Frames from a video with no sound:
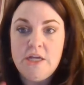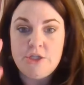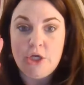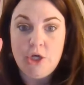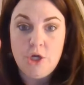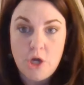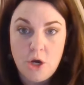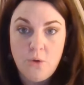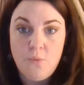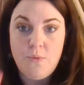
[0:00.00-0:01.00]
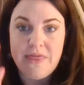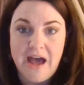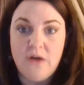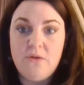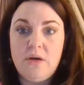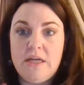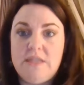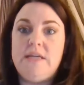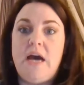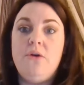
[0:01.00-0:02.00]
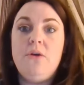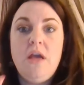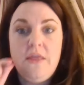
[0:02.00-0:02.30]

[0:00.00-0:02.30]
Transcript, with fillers: to know without a doubt